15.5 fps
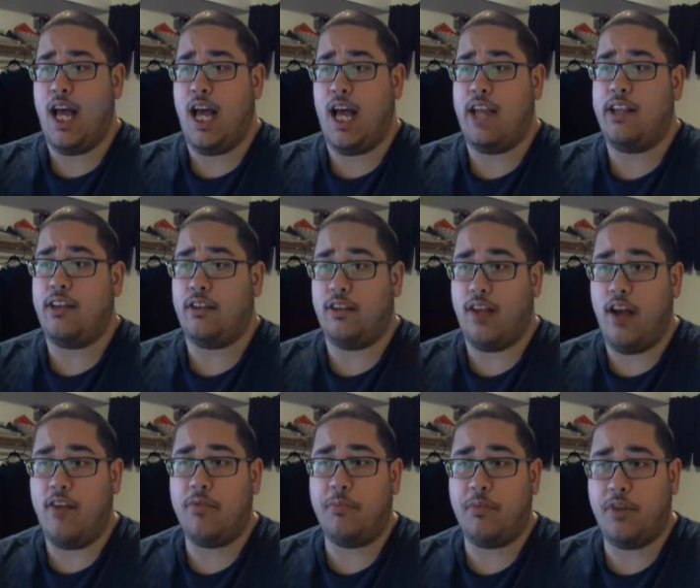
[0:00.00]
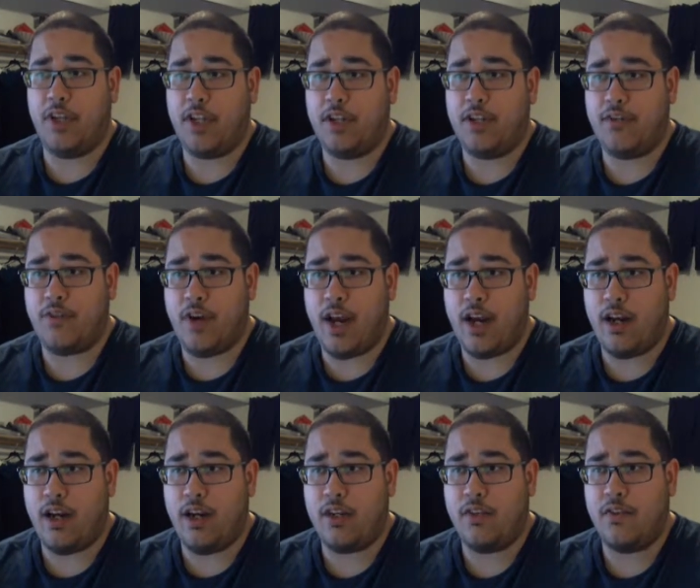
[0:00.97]
I love playing
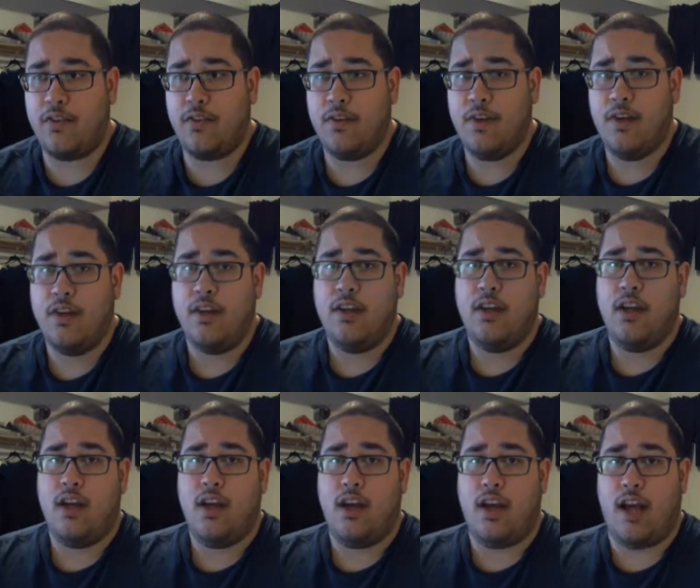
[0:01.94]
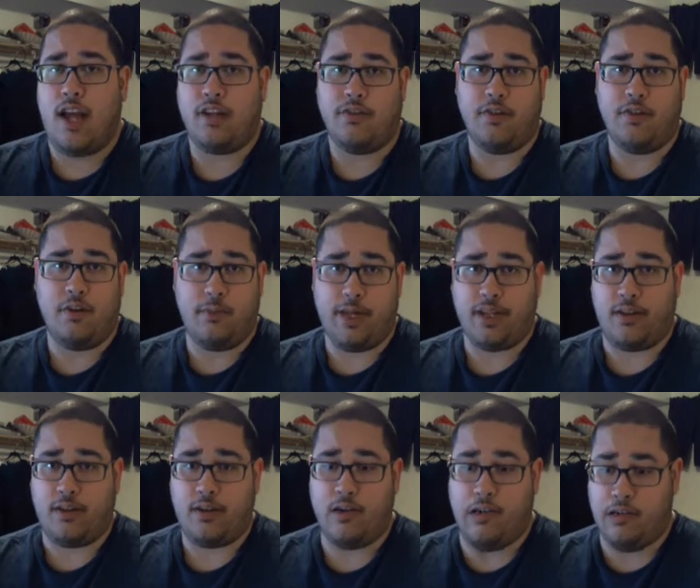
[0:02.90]
Trygons. I don't know about their
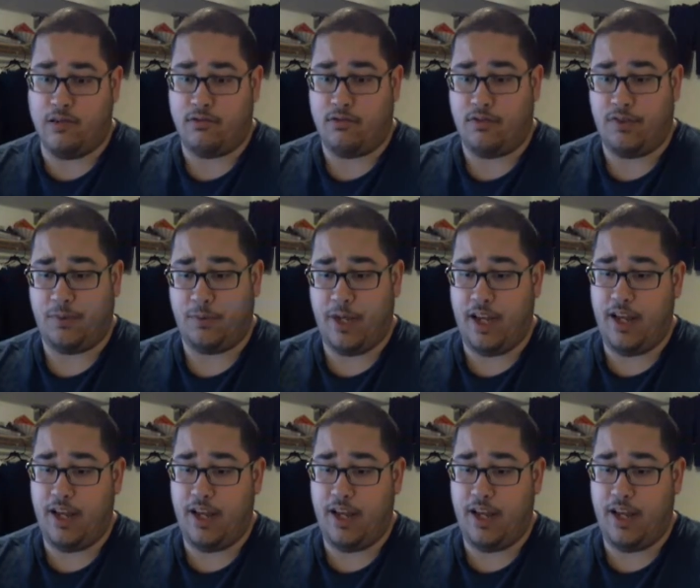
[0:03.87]
current rules, but